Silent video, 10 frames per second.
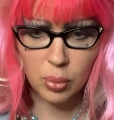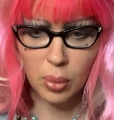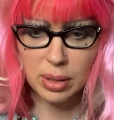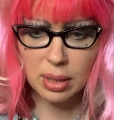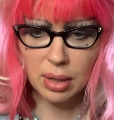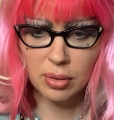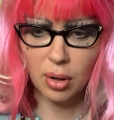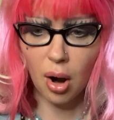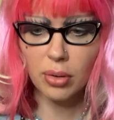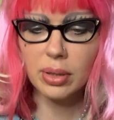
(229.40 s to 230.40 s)
one
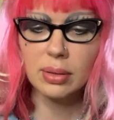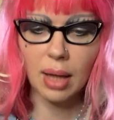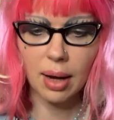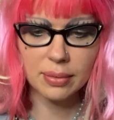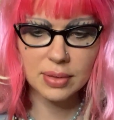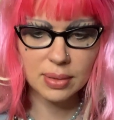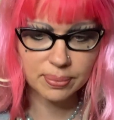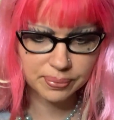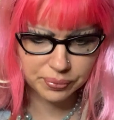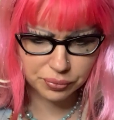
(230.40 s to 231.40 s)
another all their lives.
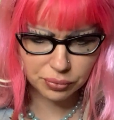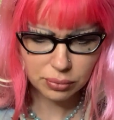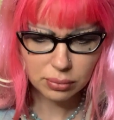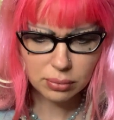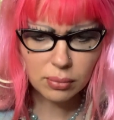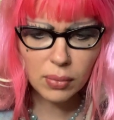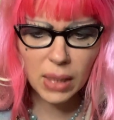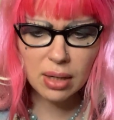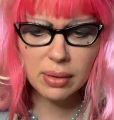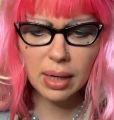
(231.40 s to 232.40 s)

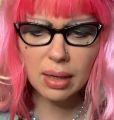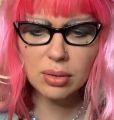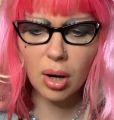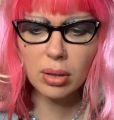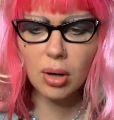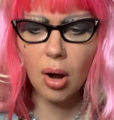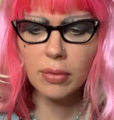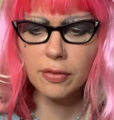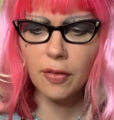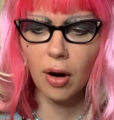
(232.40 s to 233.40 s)
They had not
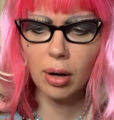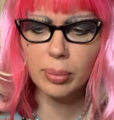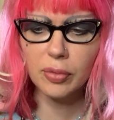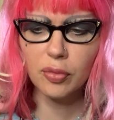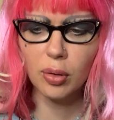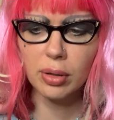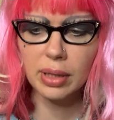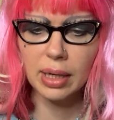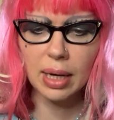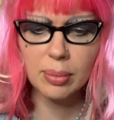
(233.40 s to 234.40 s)
gone far before
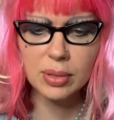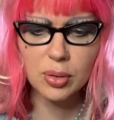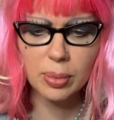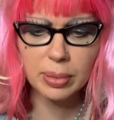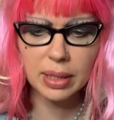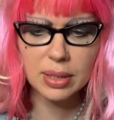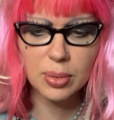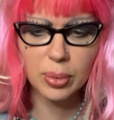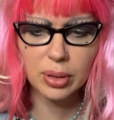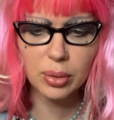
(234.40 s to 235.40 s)
they came to a
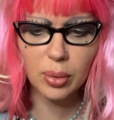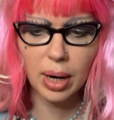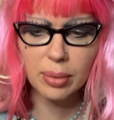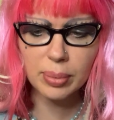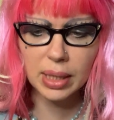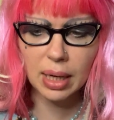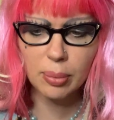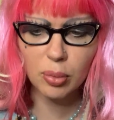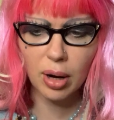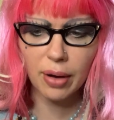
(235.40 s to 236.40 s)
place where the ground
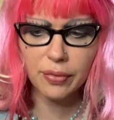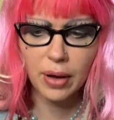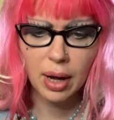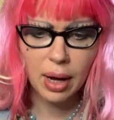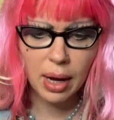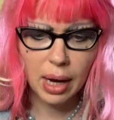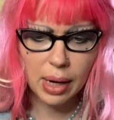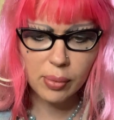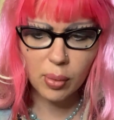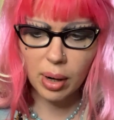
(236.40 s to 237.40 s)
became rough,
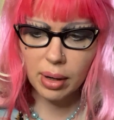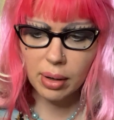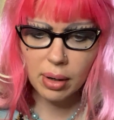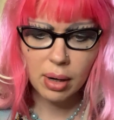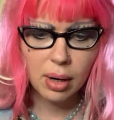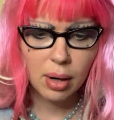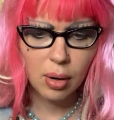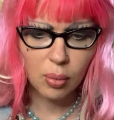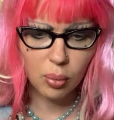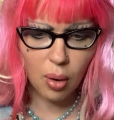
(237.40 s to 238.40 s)
and where
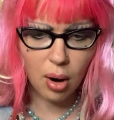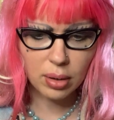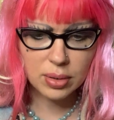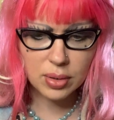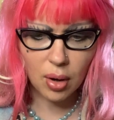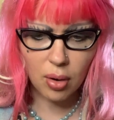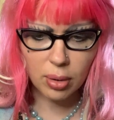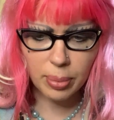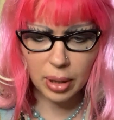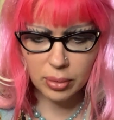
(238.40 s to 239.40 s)
rocks all
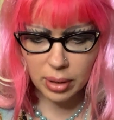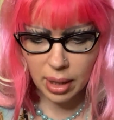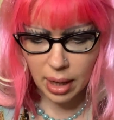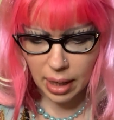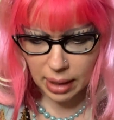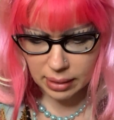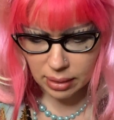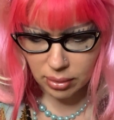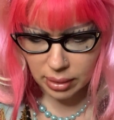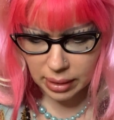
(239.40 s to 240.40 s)
about, and
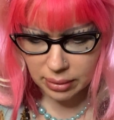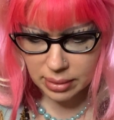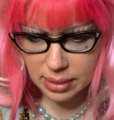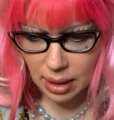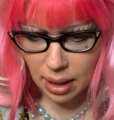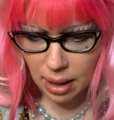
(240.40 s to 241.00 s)
little hills